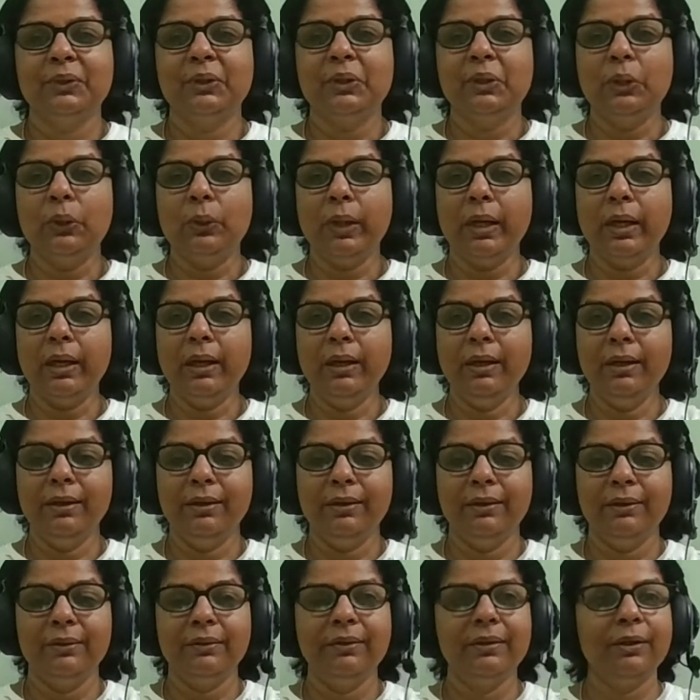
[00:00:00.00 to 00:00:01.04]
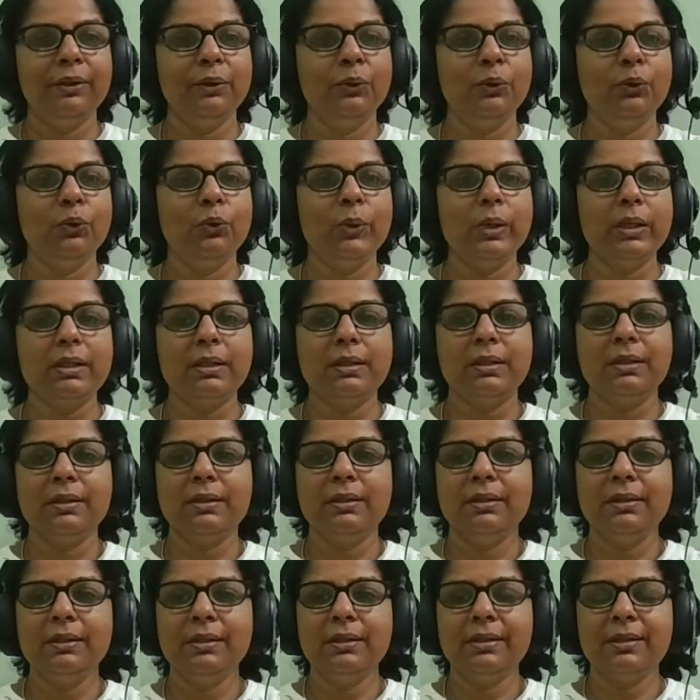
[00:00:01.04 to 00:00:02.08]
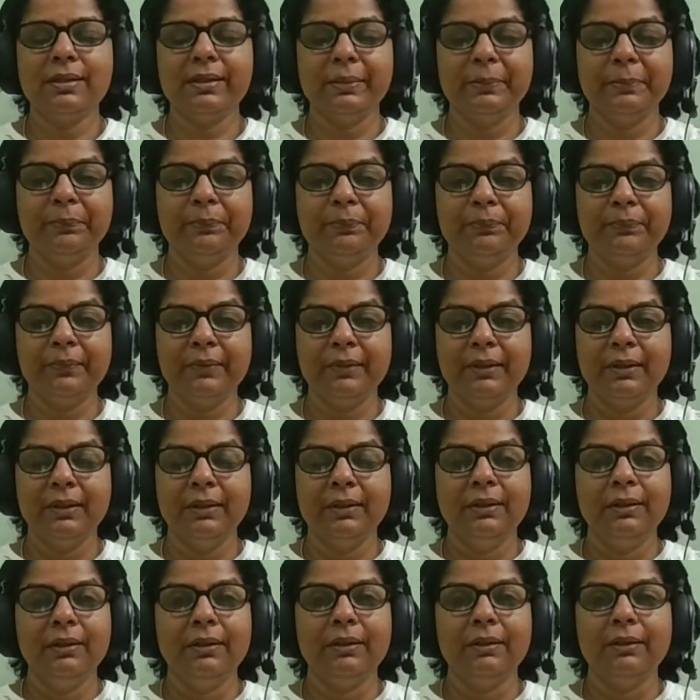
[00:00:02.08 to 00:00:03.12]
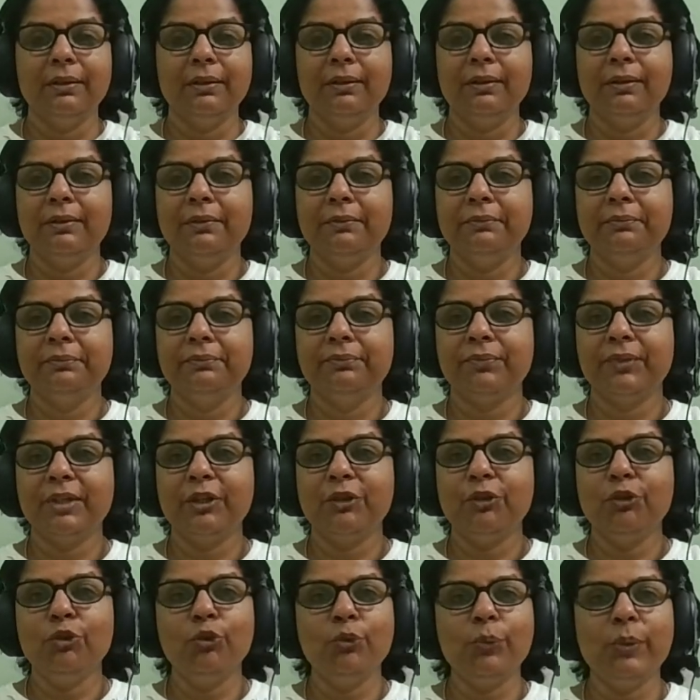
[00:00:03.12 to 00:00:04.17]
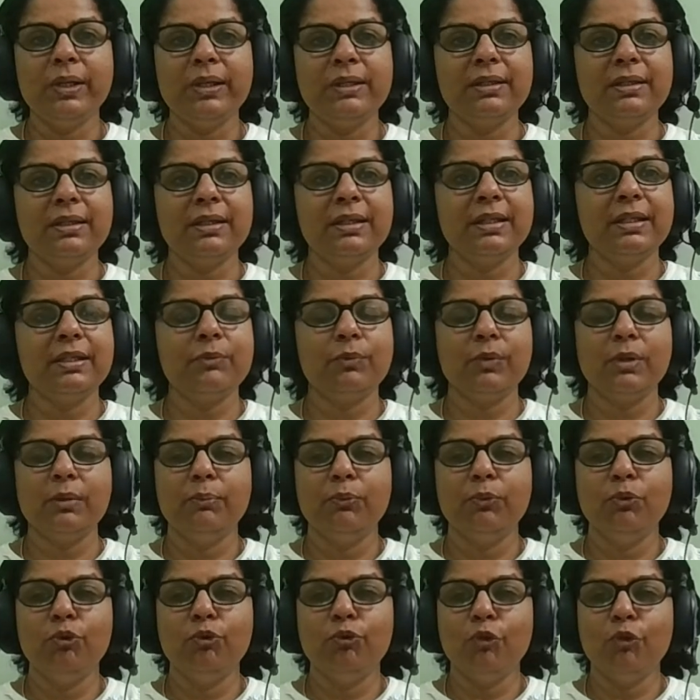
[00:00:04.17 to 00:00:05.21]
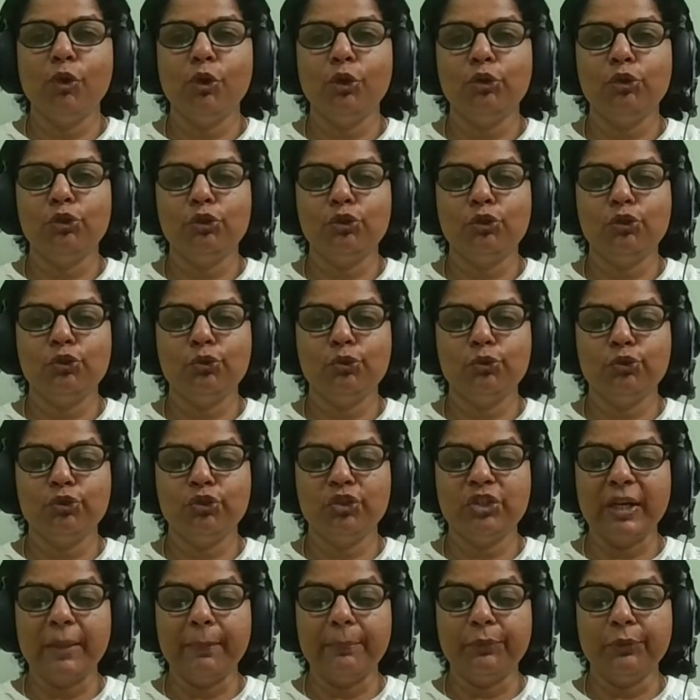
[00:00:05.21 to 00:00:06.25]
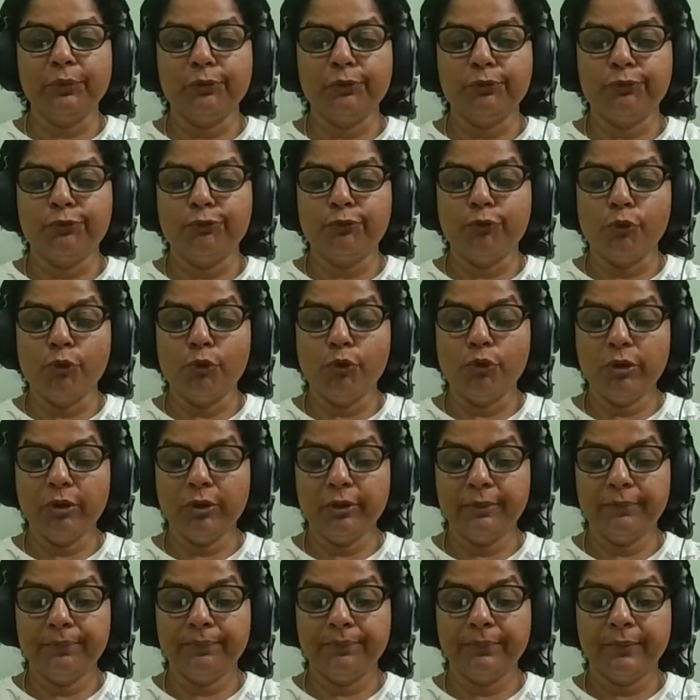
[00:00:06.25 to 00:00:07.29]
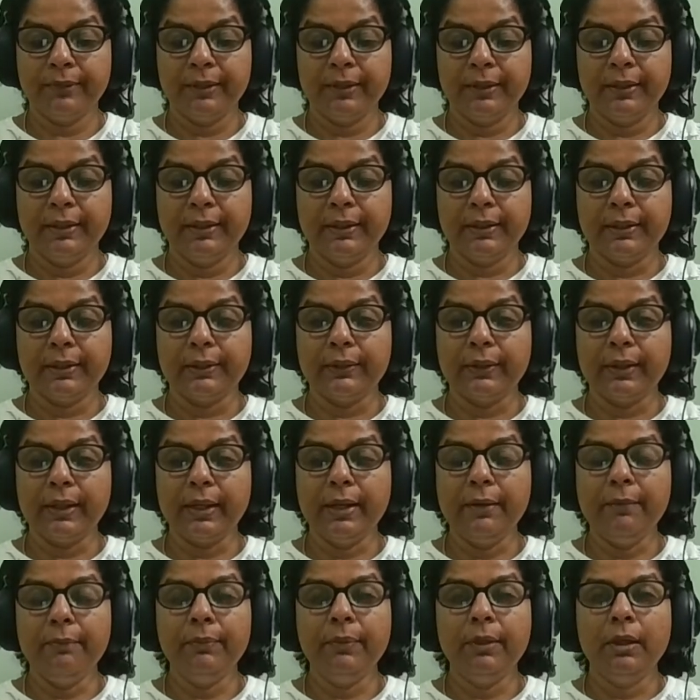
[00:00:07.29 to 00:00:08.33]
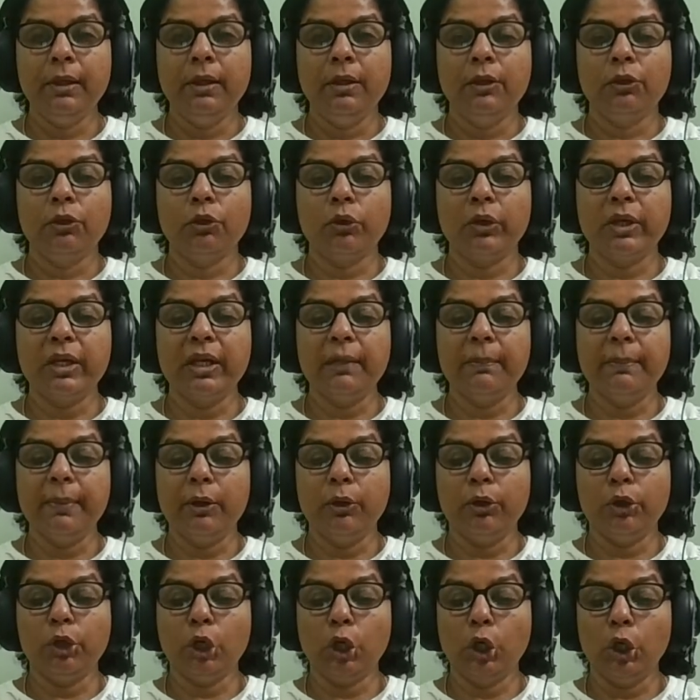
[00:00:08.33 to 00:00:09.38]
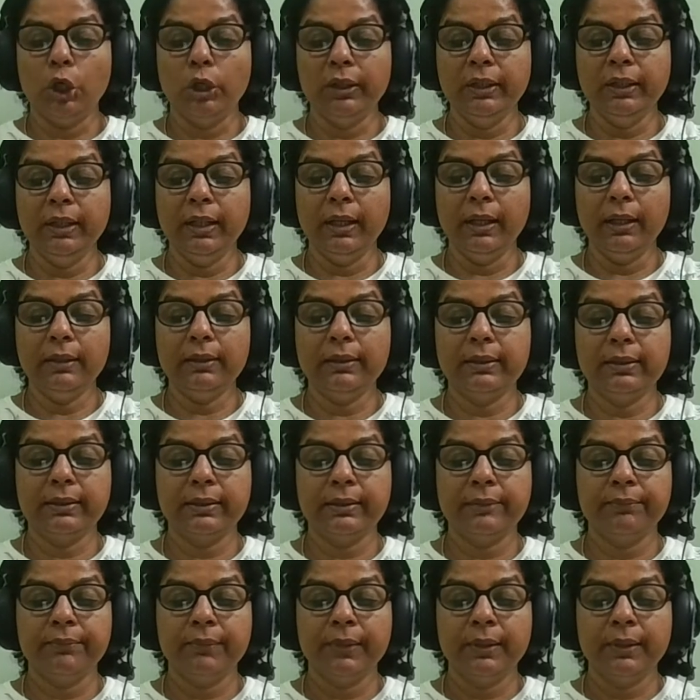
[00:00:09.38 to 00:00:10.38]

Okay, there are no questions. Um, there are no questions. We'll move on to chapter four. Okay, talking about conduct.